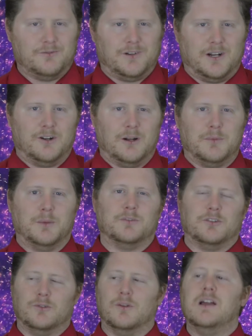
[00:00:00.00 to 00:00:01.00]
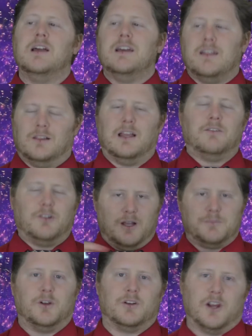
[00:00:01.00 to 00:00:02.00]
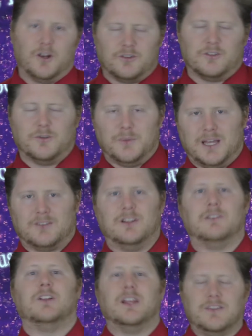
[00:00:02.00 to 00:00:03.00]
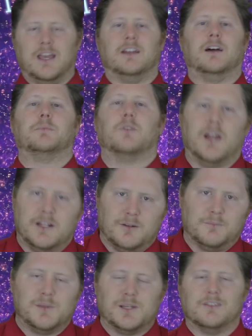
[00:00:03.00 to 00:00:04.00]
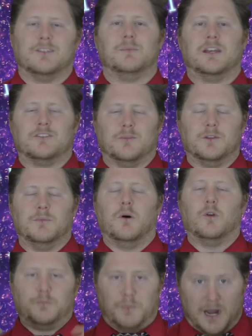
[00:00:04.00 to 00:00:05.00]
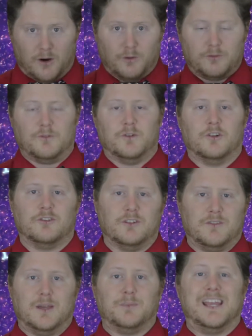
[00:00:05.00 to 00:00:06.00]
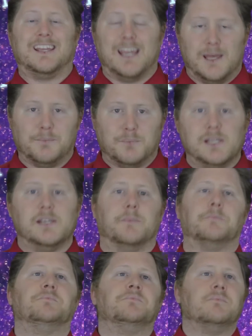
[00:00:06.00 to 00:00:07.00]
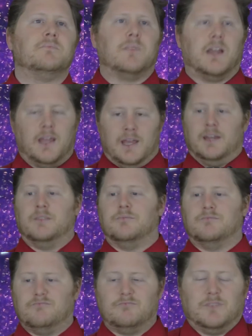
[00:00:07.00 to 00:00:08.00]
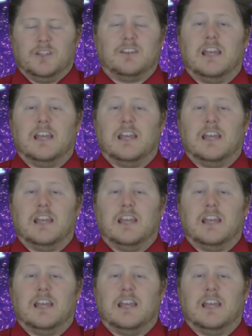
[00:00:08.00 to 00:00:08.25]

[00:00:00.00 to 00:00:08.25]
in Fire Emblem to level up your character to max level and then upgrade them because it makes them the most powerful version of them they can be. And this